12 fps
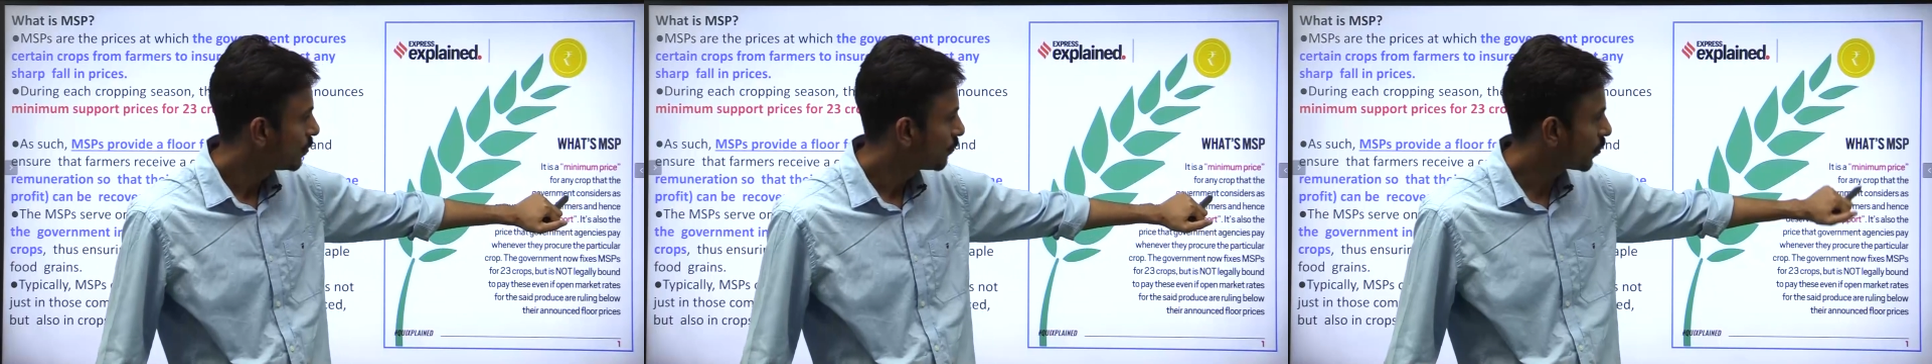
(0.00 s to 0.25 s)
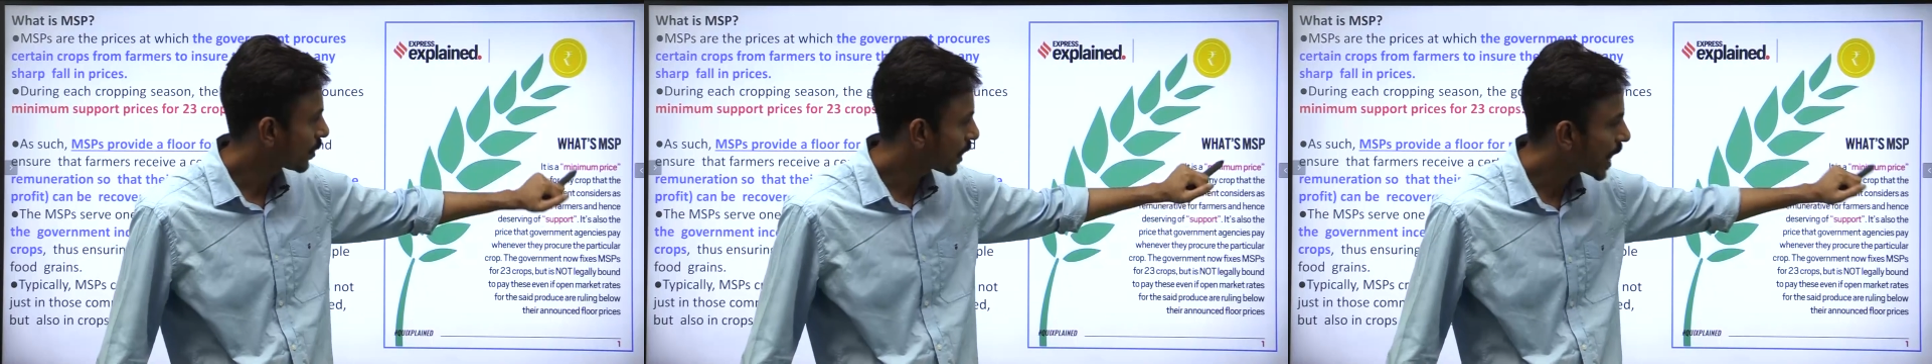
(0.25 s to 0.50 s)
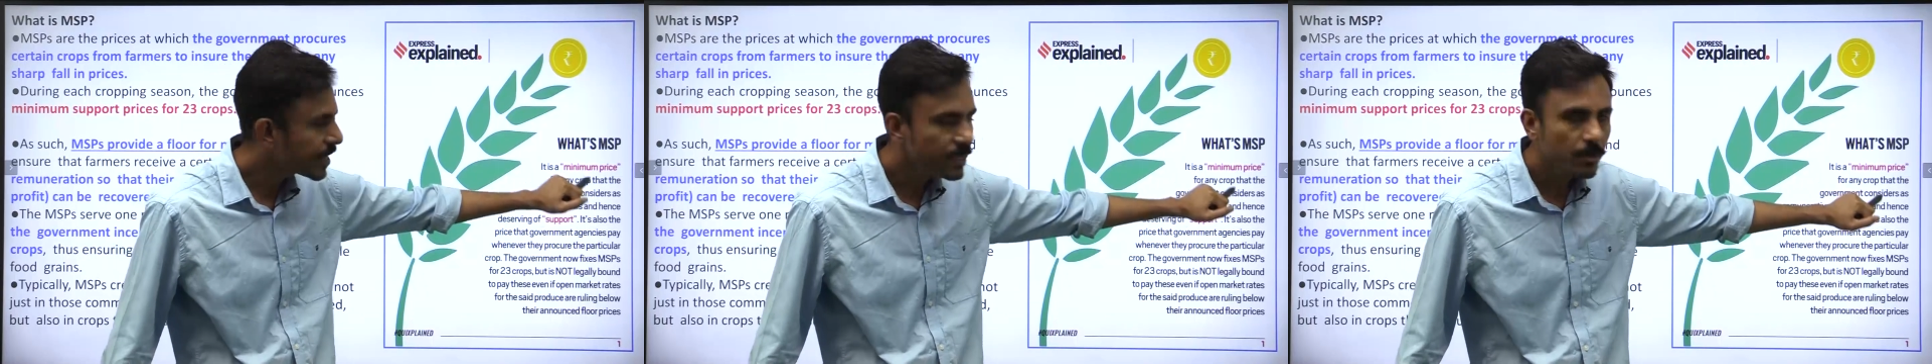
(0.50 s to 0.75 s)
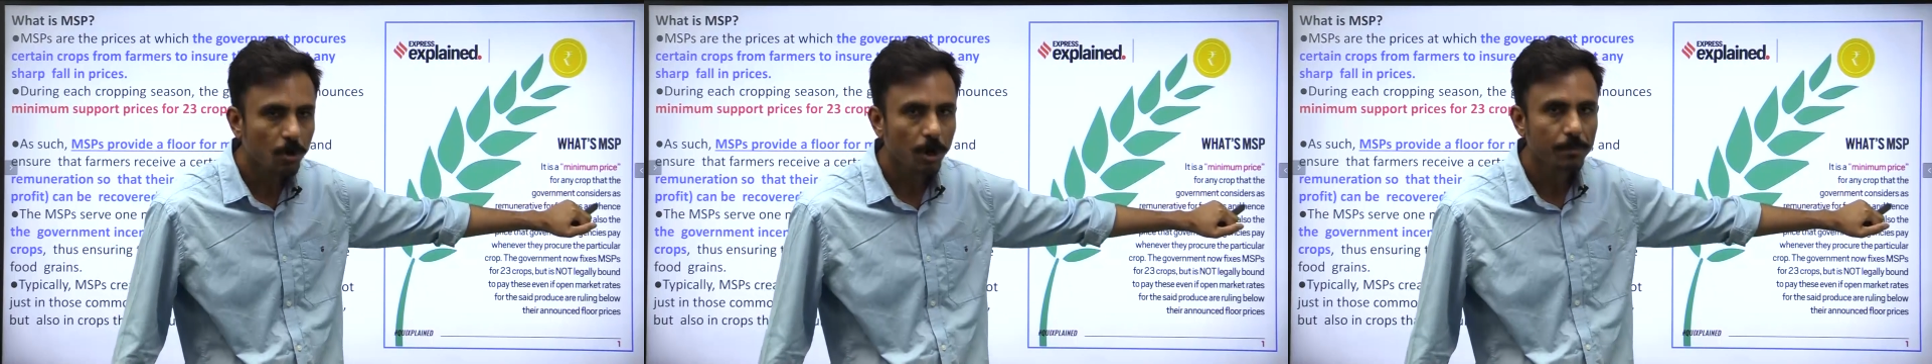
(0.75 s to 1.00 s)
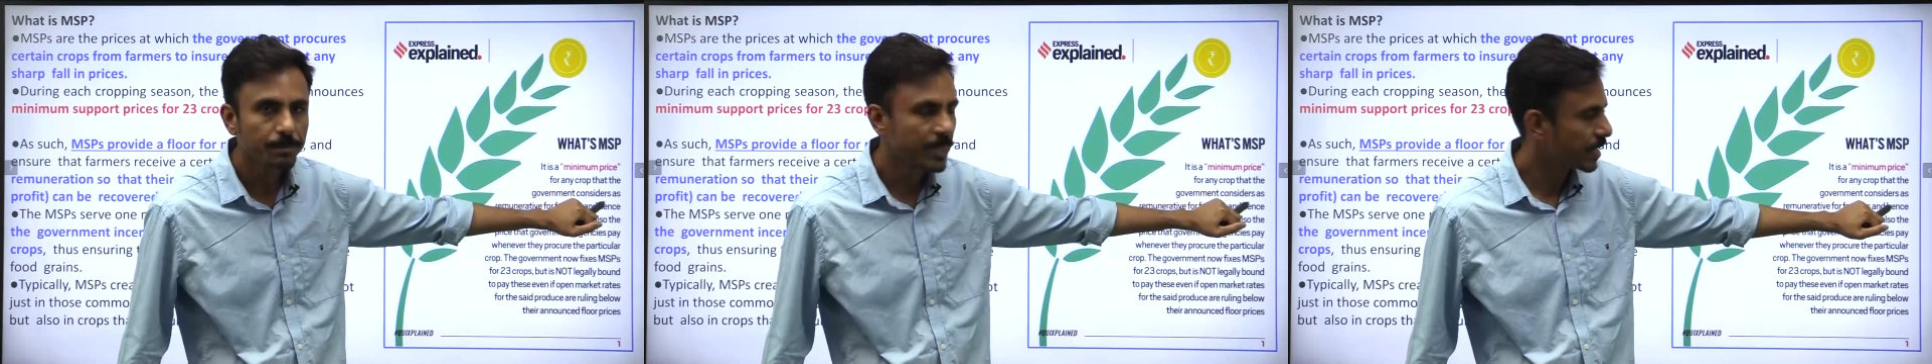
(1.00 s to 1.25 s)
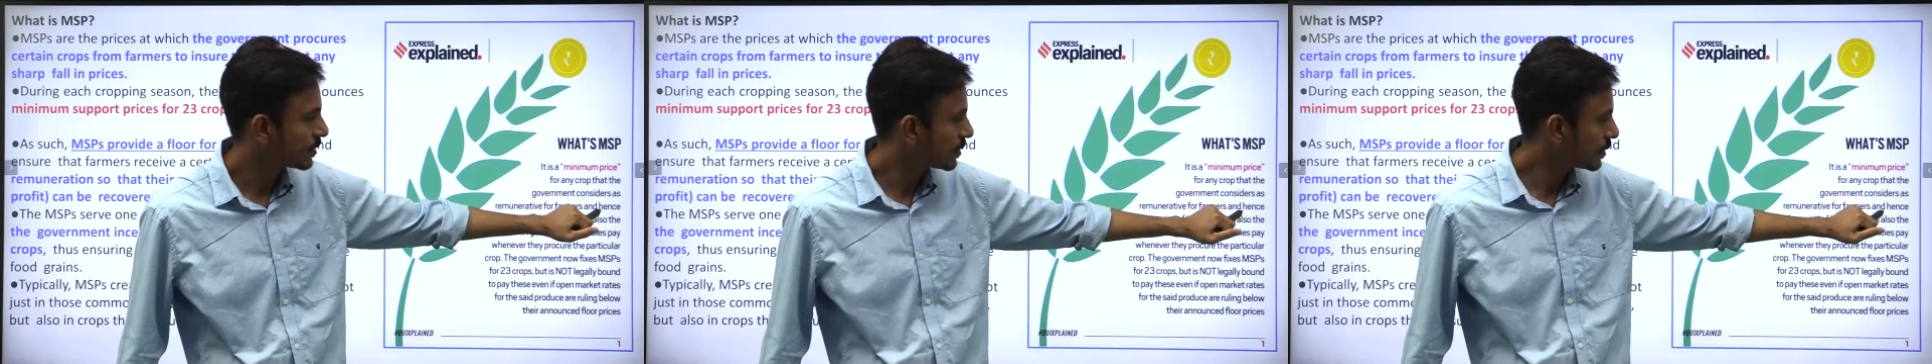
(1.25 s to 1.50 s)
for any crop
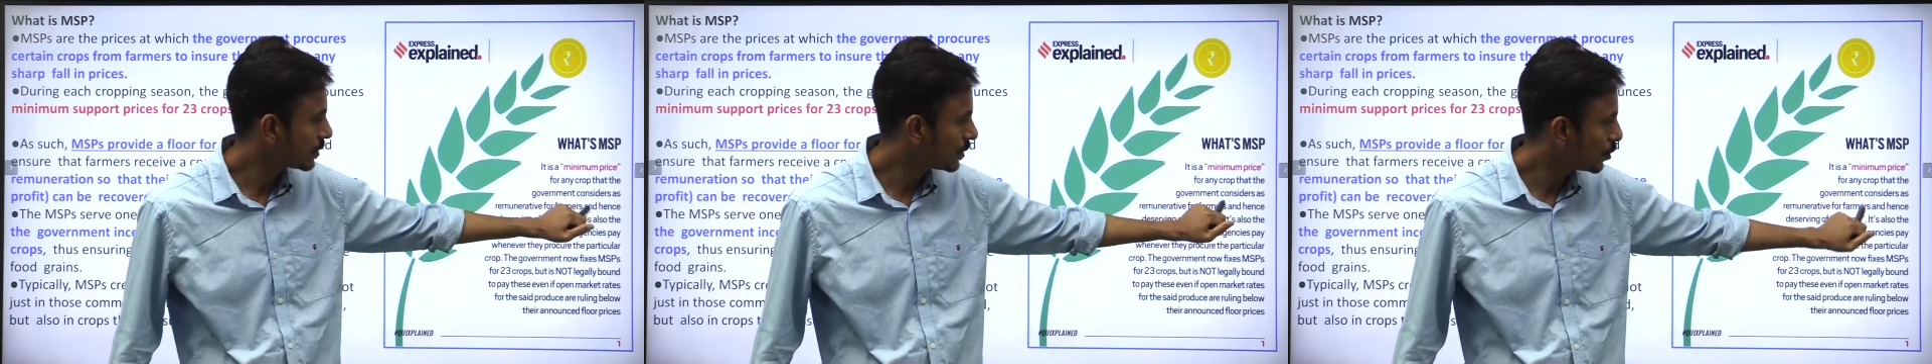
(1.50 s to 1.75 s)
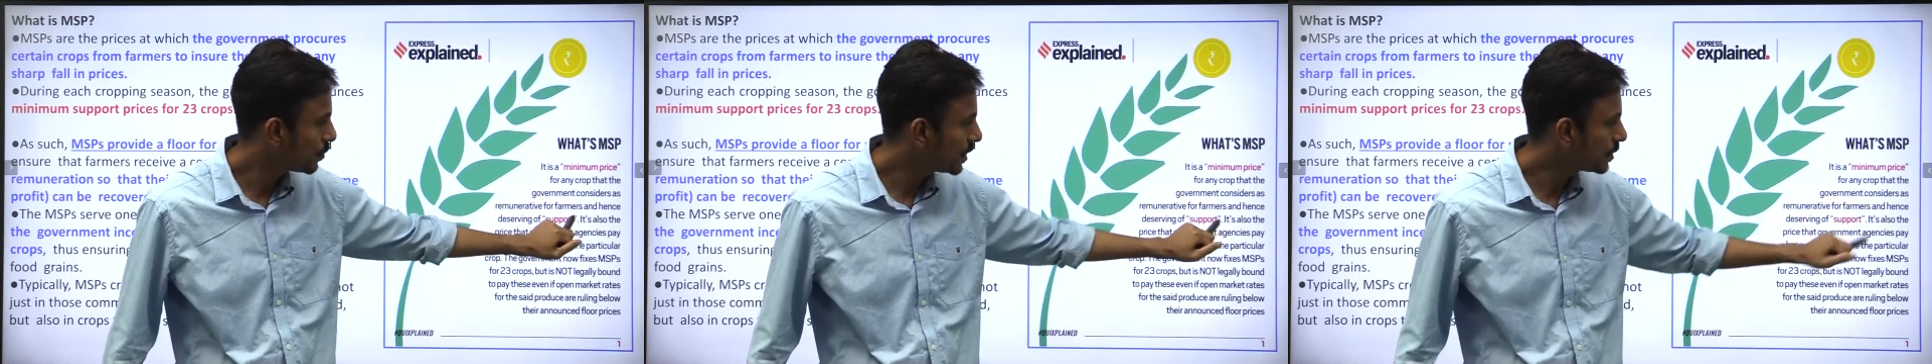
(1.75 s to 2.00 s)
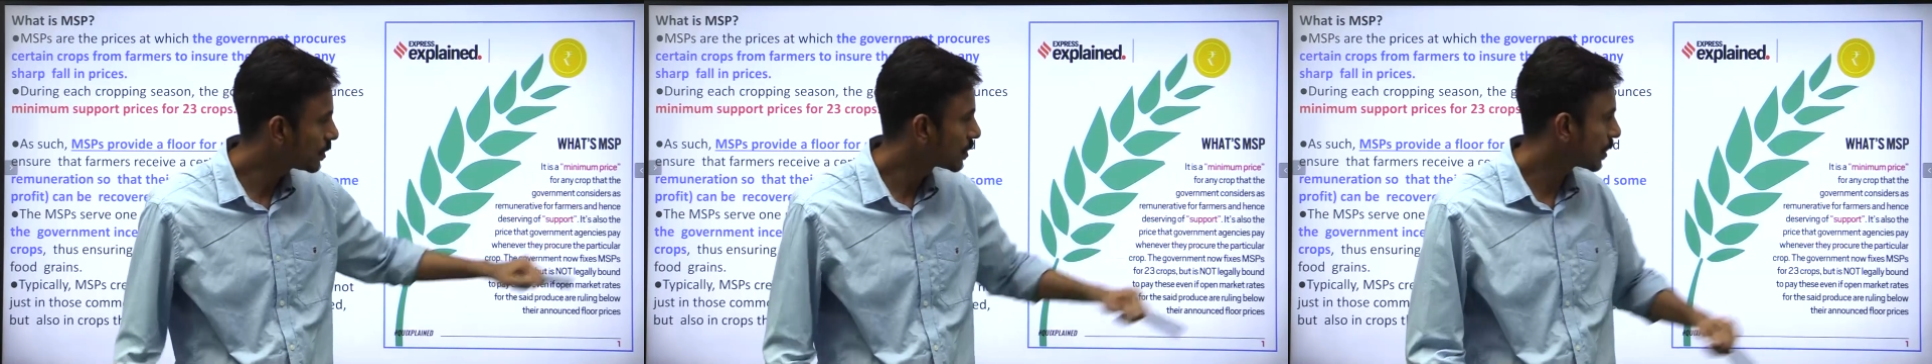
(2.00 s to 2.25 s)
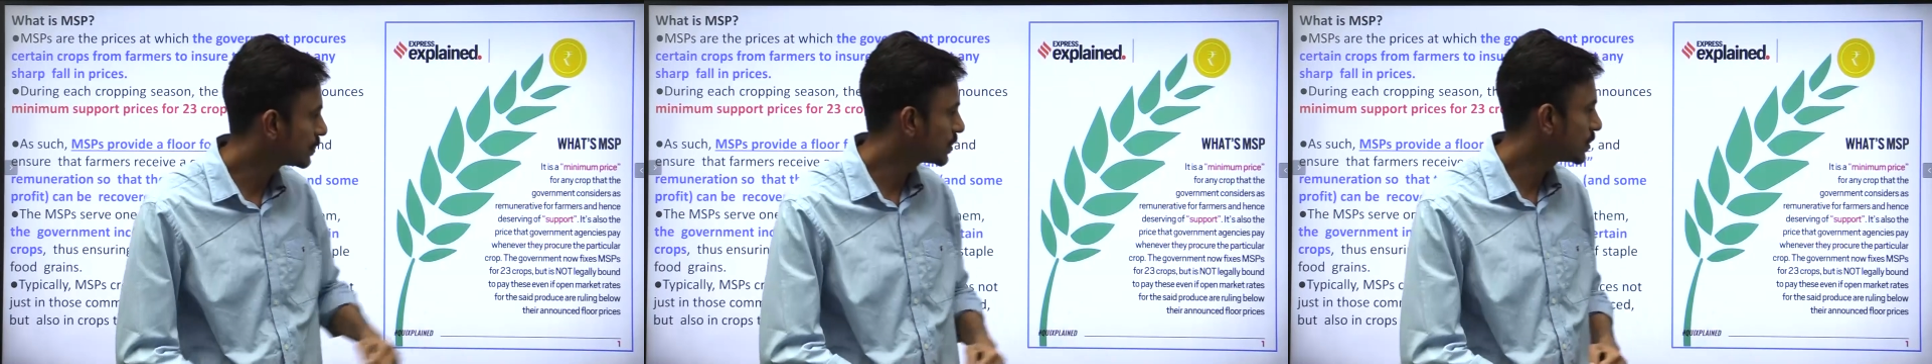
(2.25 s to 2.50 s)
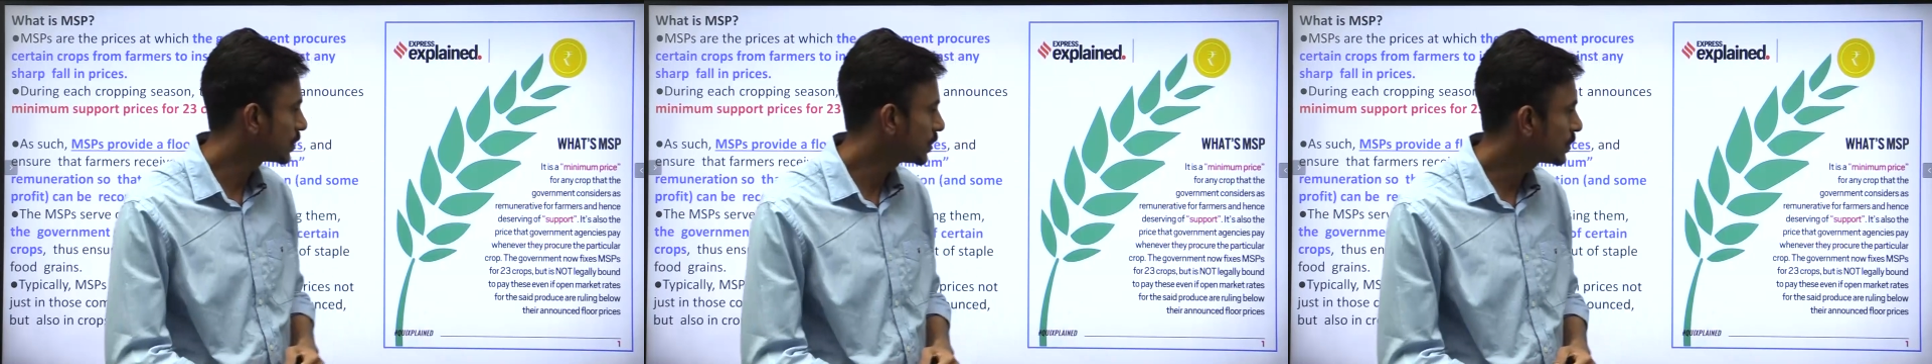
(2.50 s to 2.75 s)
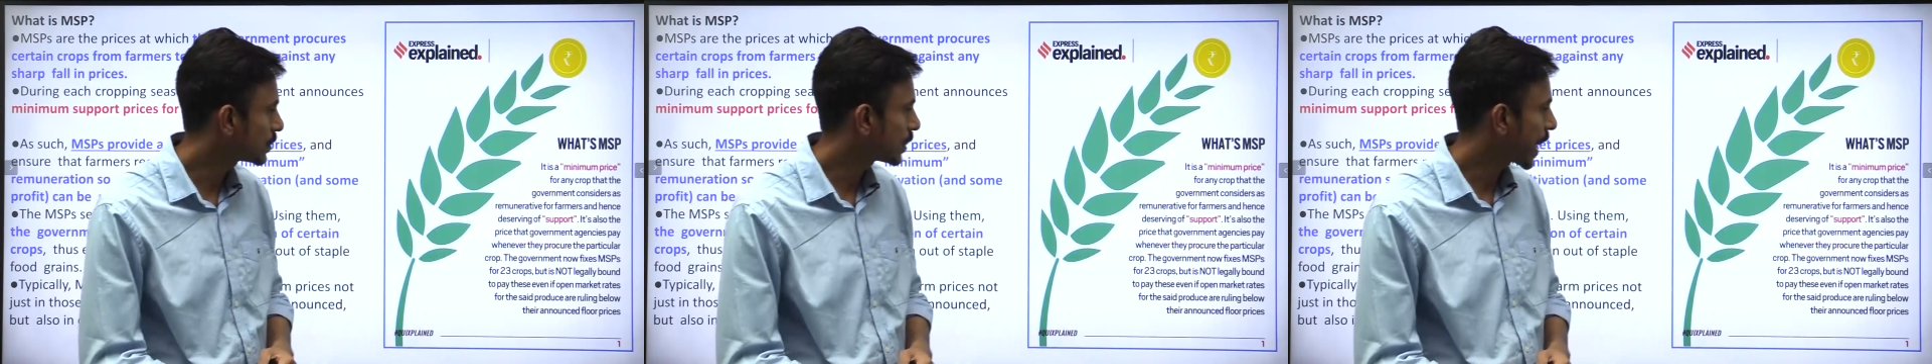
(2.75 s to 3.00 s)
that the government considers